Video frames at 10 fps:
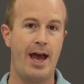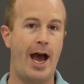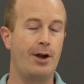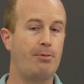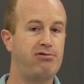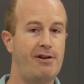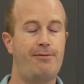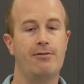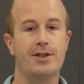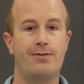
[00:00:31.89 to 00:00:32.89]
and your
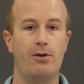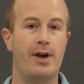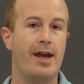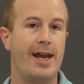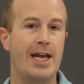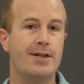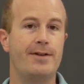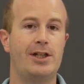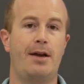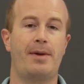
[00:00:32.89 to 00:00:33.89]
preference for
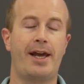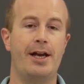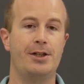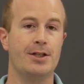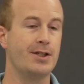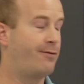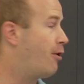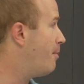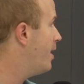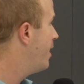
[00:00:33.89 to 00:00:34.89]
individual applications
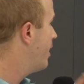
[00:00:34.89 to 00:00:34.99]
from